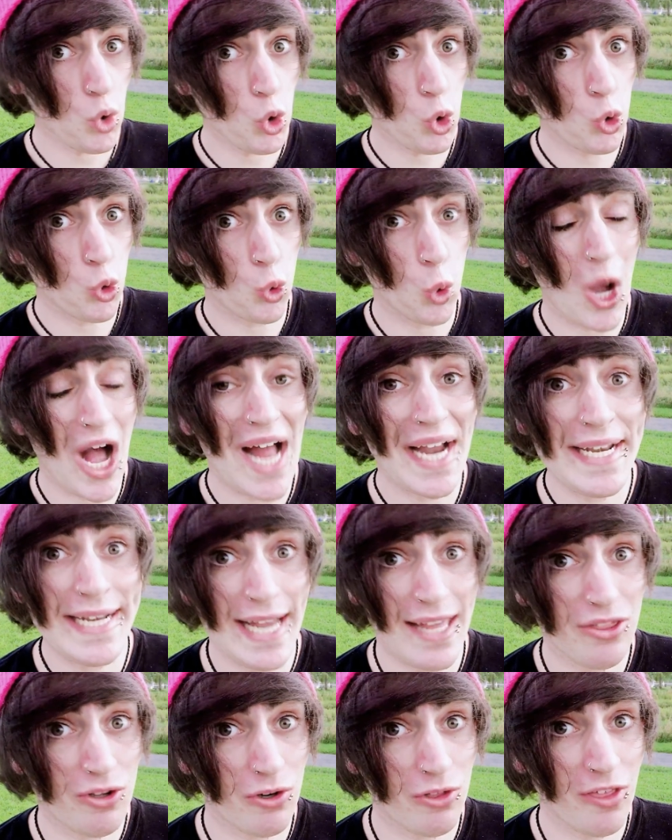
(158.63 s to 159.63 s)
Ooh,
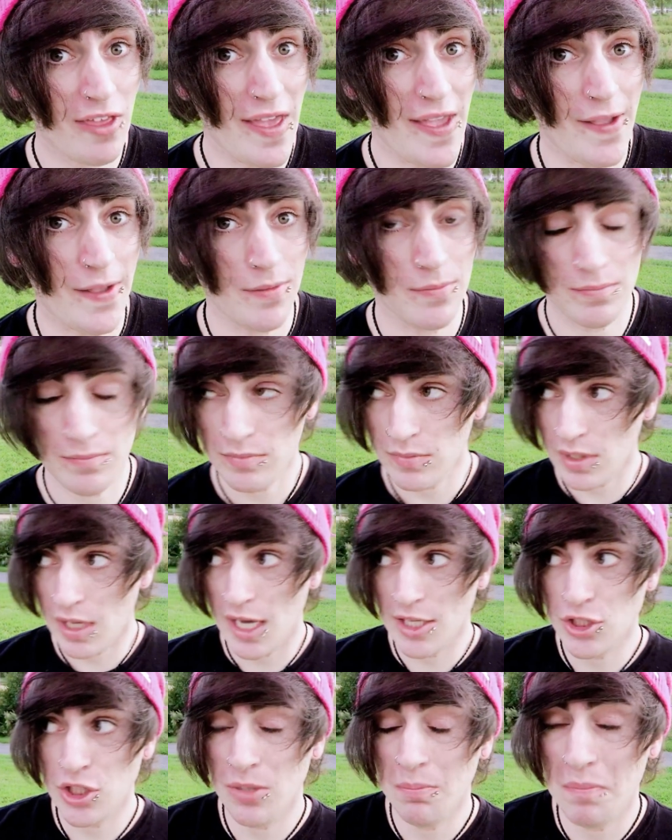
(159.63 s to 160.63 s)
another thing.
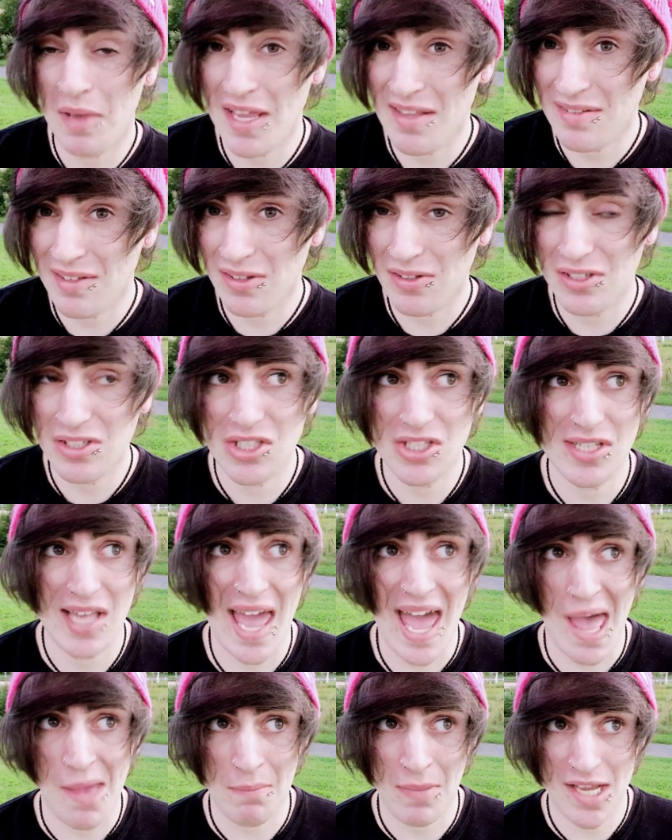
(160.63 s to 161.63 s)
I should basically
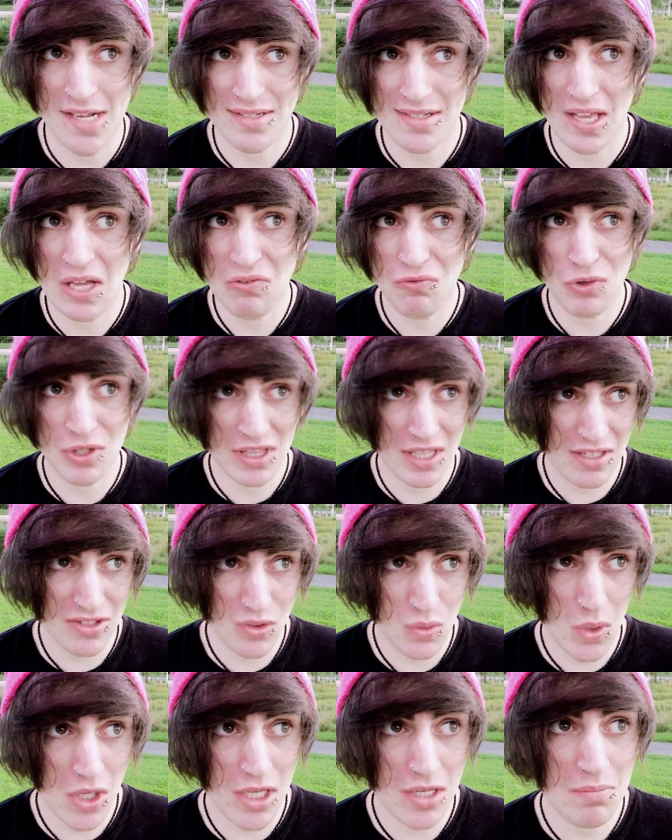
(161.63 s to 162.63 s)
just at myself with
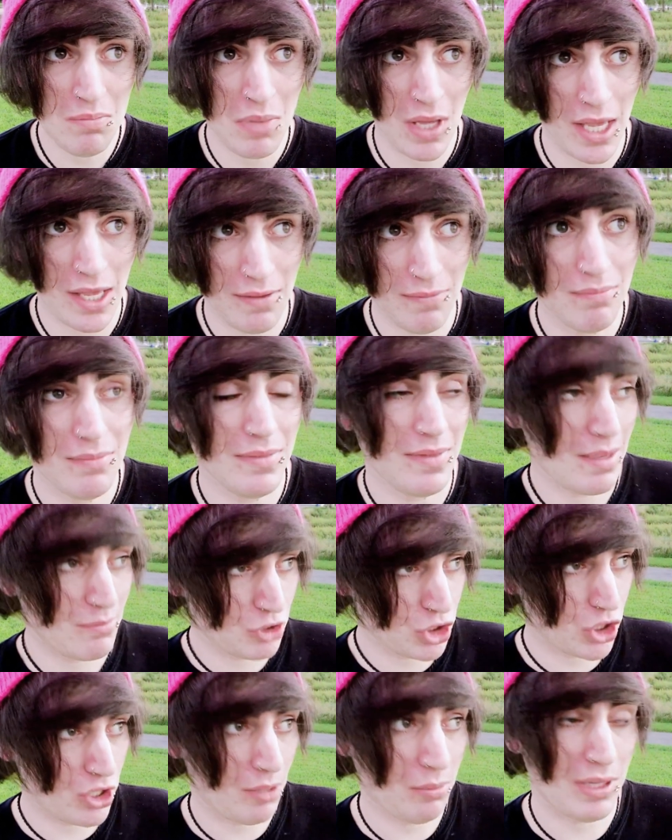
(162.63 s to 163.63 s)
this one, but
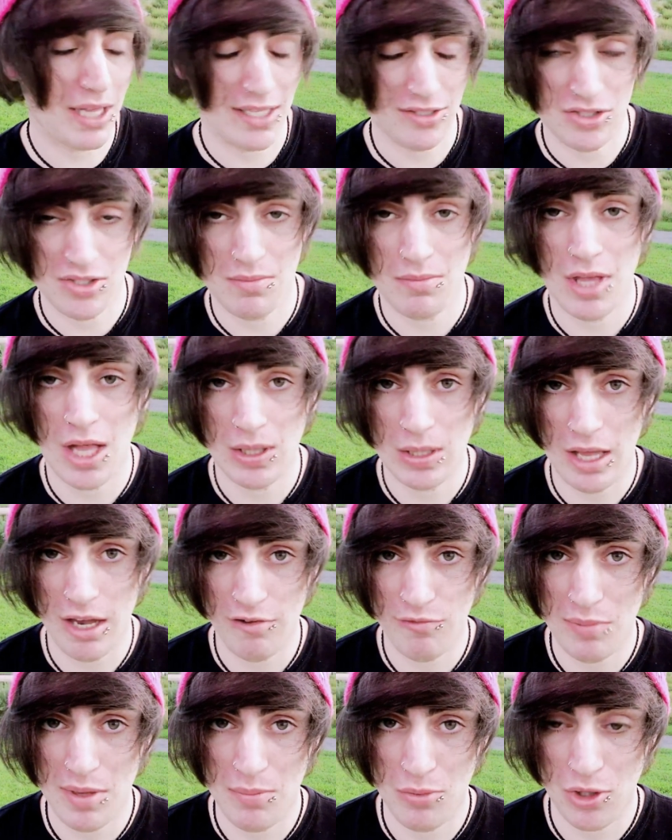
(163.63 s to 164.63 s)
I'm sure it applies to a
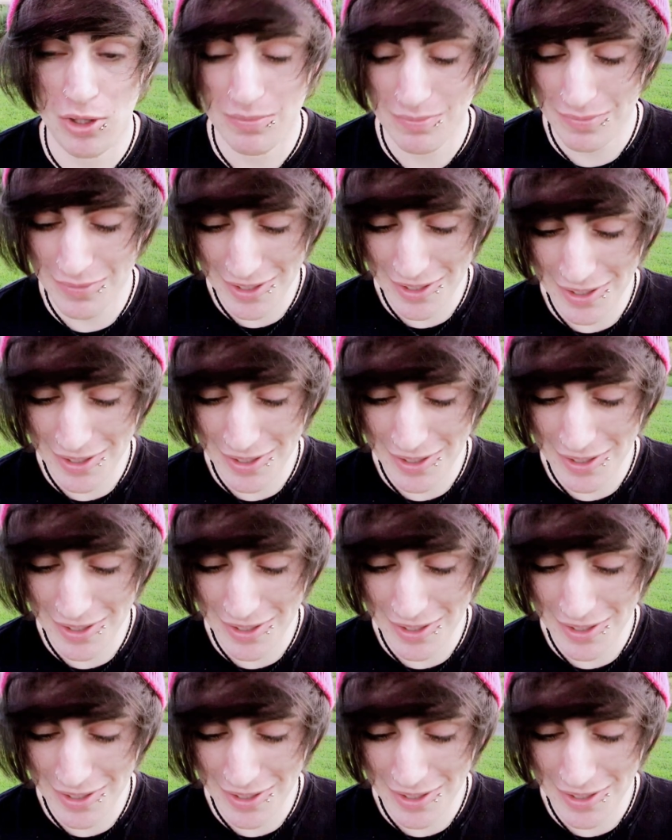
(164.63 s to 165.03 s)
lot of people.